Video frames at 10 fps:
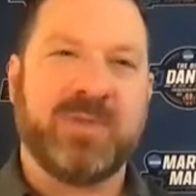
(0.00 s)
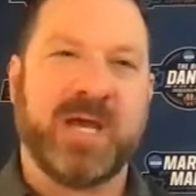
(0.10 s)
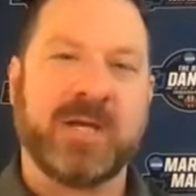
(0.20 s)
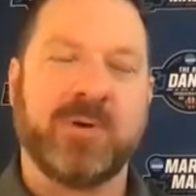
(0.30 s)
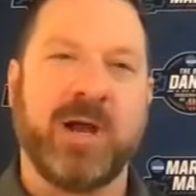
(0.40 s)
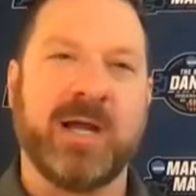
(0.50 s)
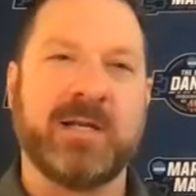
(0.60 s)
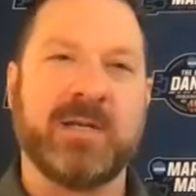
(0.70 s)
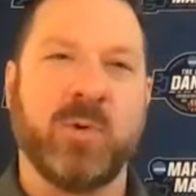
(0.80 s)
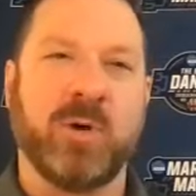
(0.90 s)
I
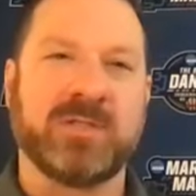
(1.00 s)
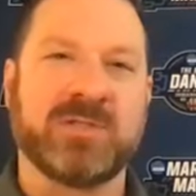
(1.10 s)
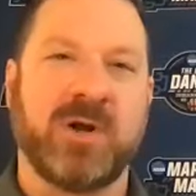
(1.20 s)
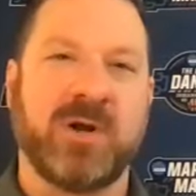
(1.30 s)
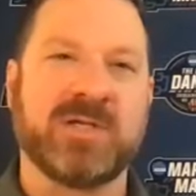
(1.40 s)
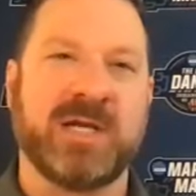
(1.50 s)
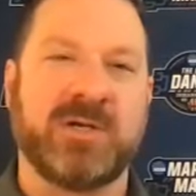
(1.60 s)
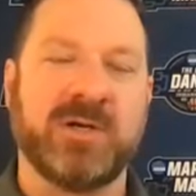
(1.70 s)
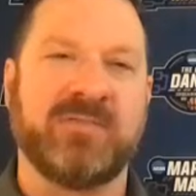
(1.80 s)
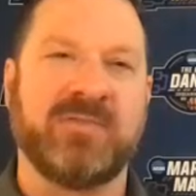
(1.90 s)
grinded and worked as hard as I
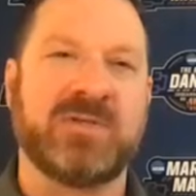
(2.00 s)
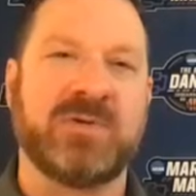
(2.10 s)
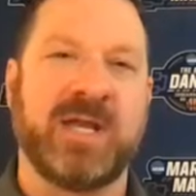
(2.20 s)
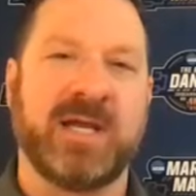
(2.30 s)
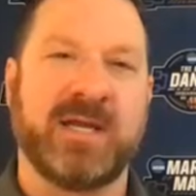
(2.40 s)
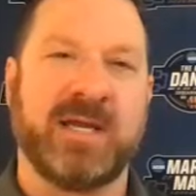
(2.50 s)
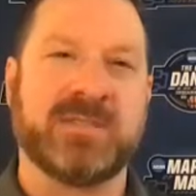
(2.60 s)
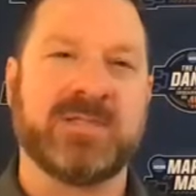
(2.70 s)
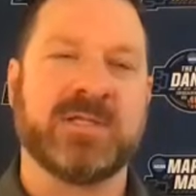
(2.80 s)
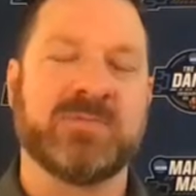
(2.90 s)
could for two
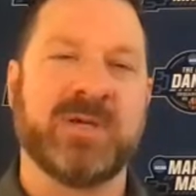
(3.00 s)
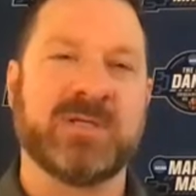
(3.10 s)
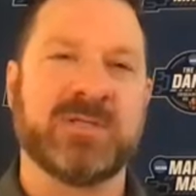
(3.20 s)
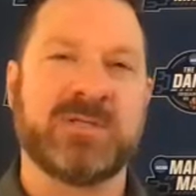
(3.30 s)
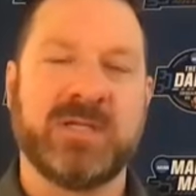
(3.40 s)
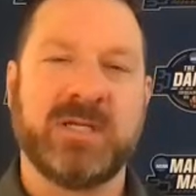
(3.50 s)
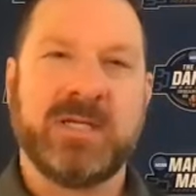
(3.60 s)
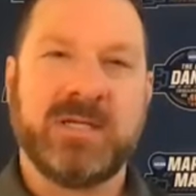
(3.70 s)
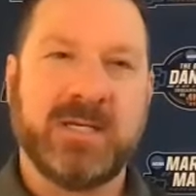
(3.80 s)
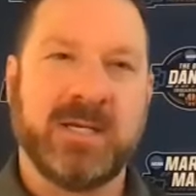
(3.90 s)
decades in this business.
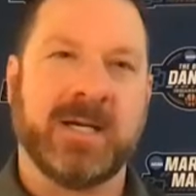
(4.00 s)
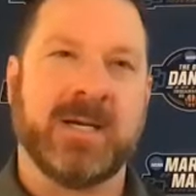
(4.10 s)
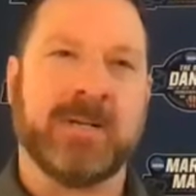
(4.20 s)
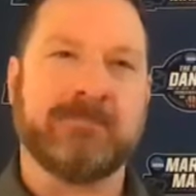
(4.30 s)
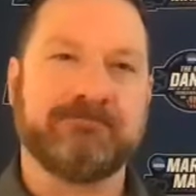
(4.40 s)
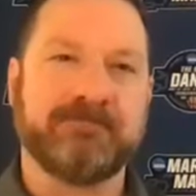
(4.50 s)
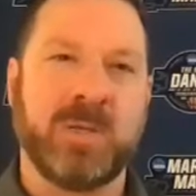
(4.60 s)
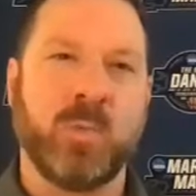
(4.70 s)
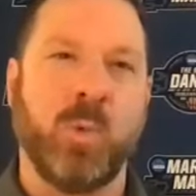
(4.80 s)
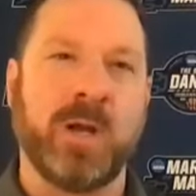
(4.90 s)
And
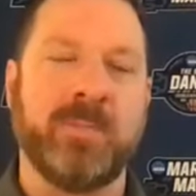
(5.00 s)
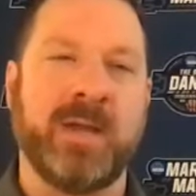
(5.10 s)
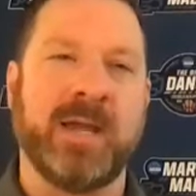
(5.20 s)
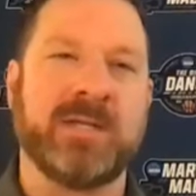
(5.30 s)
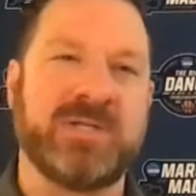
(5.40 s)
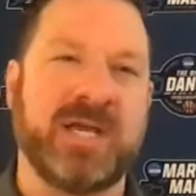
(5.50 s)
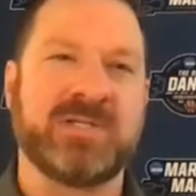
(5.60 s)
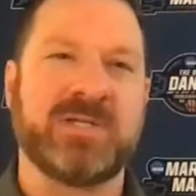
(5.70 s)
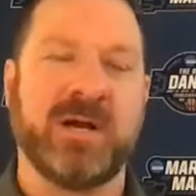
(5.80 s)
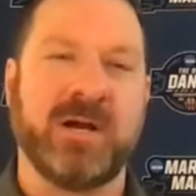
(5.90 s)
one man,
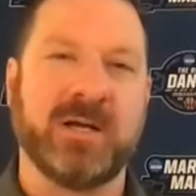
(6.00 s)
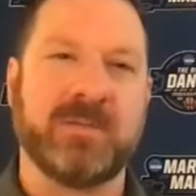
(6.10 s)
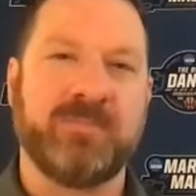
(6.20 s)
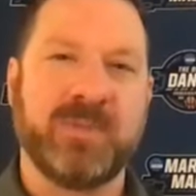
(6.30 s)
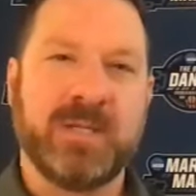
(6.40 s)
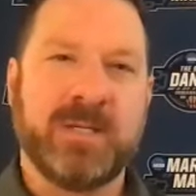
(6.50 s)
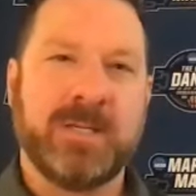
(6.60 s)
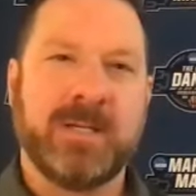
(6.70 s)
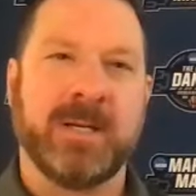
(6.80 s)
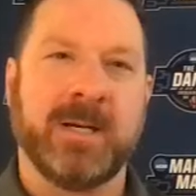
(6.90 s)
Chase Conk,
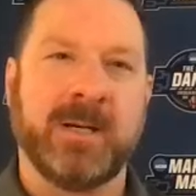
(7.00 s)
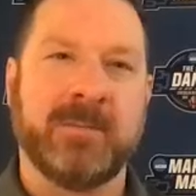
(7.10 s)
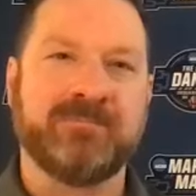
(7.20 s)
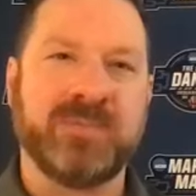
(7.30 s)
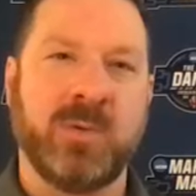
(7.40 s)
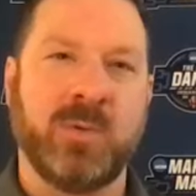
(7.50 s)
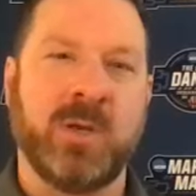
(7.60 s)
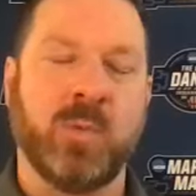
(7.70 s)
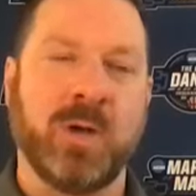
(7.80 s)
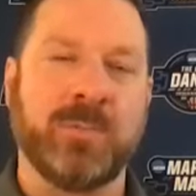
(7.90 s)
and
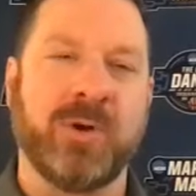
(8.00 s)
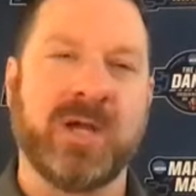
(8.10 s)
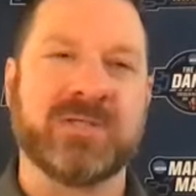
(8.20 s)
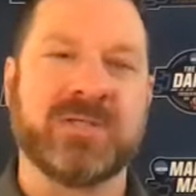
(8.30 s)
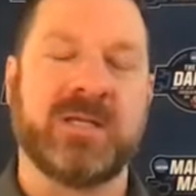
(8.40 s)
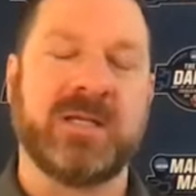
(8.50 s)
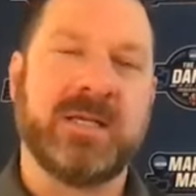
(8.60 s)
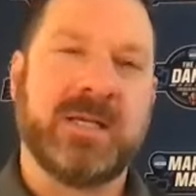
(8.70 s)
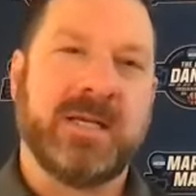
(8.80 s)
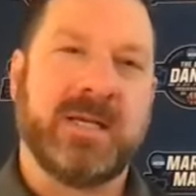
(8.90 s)
one president
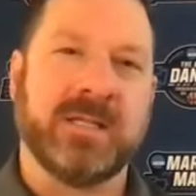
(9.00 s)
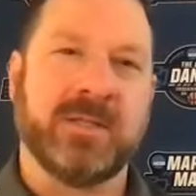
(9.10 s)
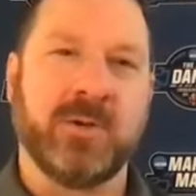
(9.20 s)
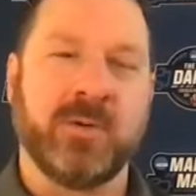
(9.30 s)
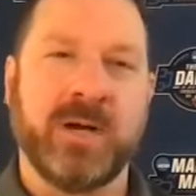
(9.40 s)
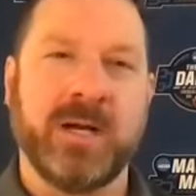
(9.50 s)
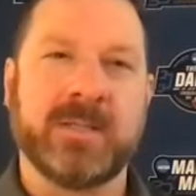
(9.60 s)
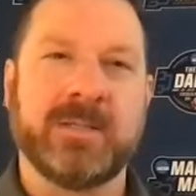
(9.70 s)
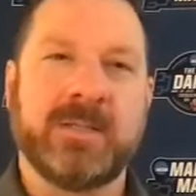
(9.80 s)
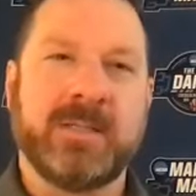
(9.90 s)
at Little
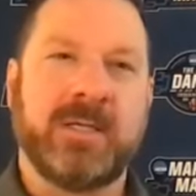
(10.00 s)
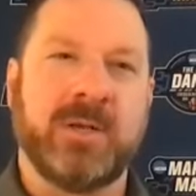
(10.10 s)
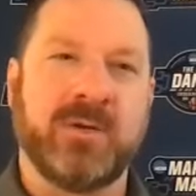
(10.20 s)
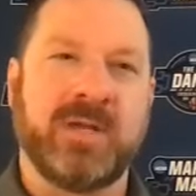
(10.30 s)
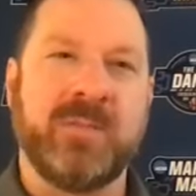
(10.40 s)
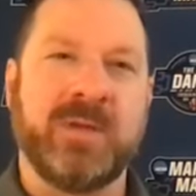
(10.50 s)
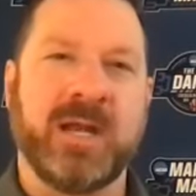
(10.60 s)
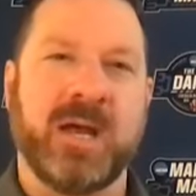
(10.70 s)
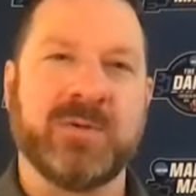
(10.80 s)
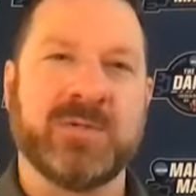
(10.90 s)
Rock, you know, gave me
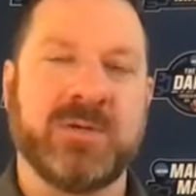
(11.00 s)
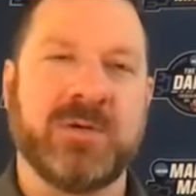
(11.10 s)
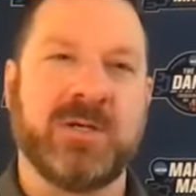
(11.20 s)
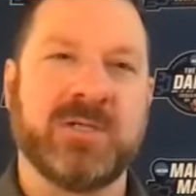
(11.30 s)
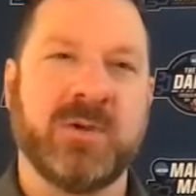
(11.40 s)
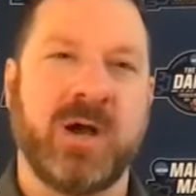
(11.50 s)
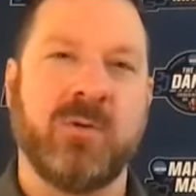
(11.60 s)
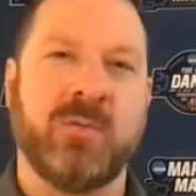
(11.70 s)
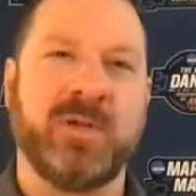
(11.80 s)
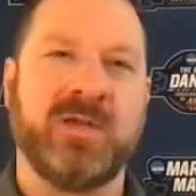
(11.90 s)
an opportunity. So I
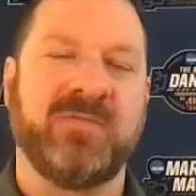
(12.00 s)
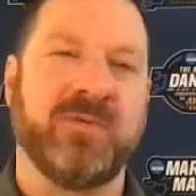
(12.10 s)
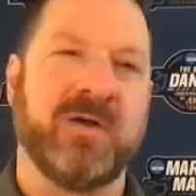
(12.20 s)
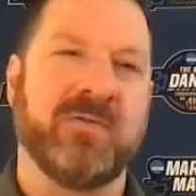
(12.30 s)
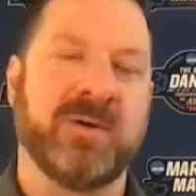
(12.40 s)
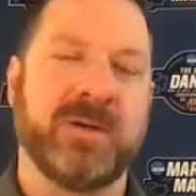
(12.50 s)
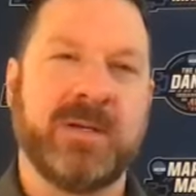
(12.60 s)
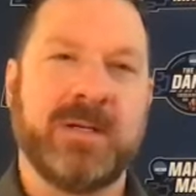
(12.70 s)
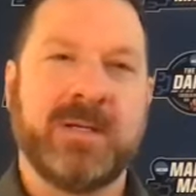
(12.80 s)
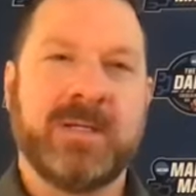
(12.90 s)
will be forever
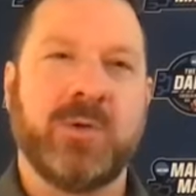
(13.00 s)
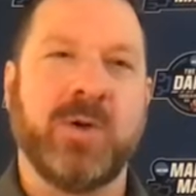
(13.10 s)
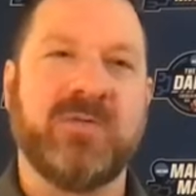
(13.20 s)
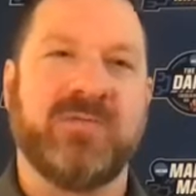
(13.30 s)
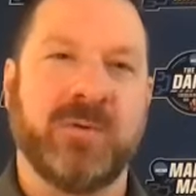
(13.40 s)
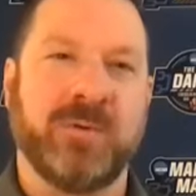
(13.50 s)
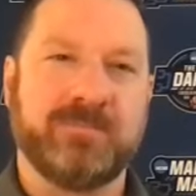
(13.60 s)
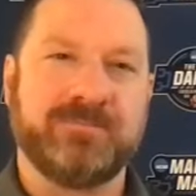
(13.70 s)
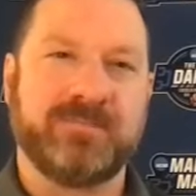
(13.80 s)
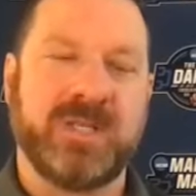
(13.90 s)
grateful
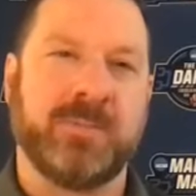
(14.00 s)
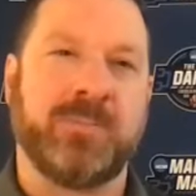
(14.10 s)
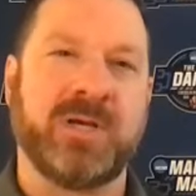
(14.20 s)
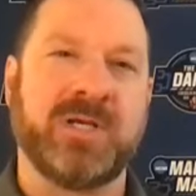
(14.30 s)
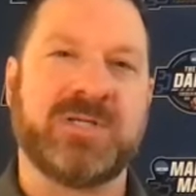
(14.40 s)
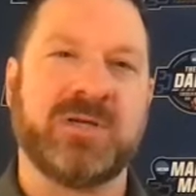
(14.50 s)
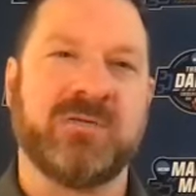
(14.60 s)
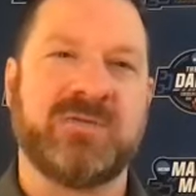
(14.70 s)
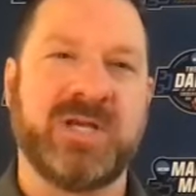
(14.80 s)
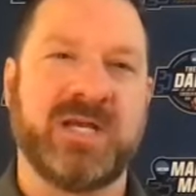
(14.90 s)
and appreciative
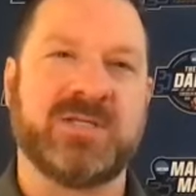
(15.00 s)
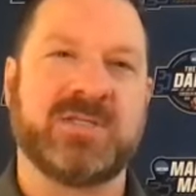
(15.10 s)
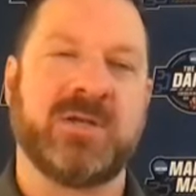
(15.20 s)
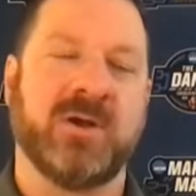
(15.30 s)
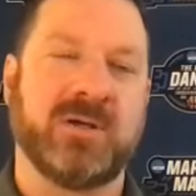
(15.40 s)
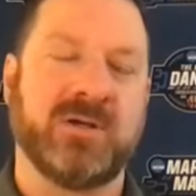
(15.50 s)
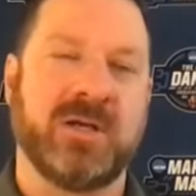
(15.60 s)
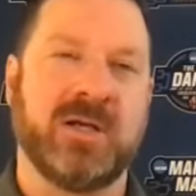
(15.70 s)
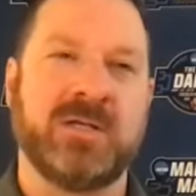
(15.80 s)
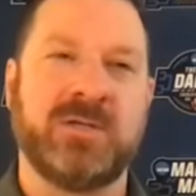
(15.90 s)
of Chase,
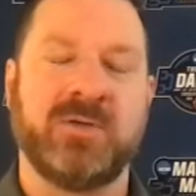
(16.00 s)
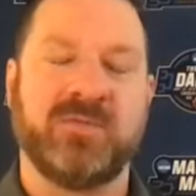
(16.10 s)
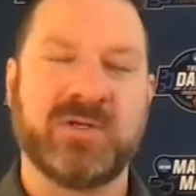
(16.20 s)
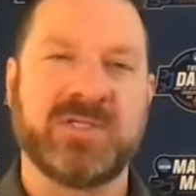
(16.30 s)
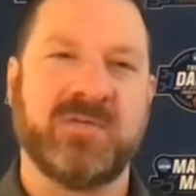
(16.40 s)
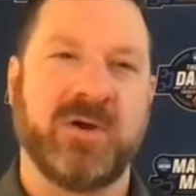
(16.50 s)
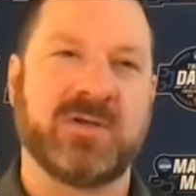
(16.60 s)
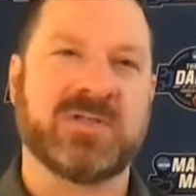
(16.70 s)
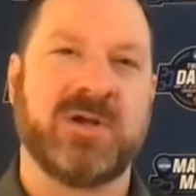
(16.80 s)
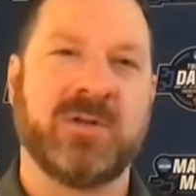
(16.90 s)
the University of
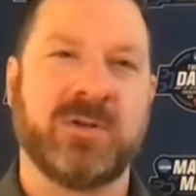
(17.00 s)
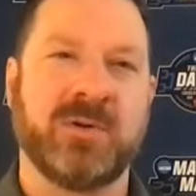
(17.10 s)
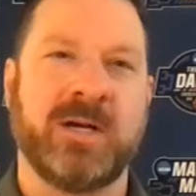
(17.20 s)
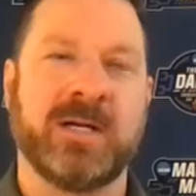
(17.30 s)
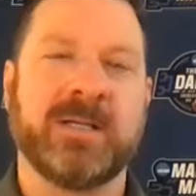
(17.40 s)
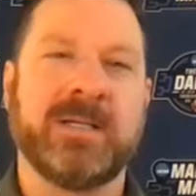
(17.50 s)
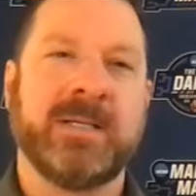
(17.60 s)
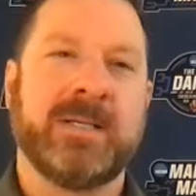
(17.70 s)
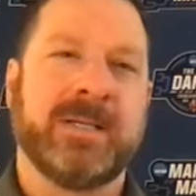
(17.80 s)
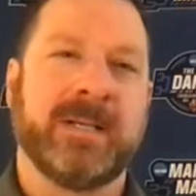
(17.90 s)
Arkansas, Little Rock,
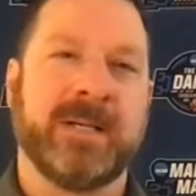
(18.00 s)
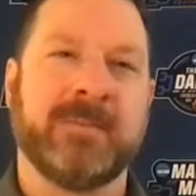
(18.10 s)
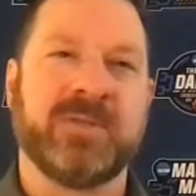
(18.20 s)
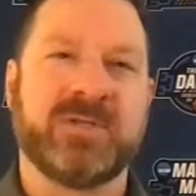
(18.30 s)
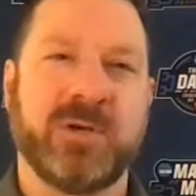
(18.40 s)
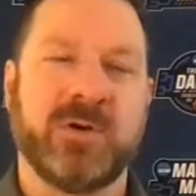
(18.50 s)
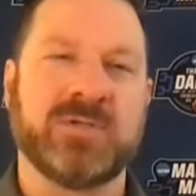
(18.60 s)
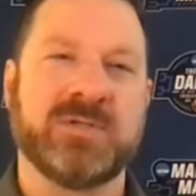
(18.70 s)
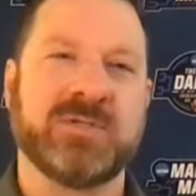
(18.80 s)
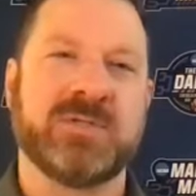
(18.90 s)
the
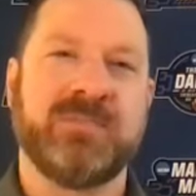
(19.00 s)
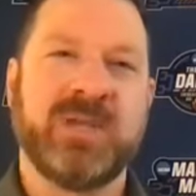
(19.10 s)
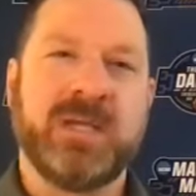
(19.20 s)
Trojans.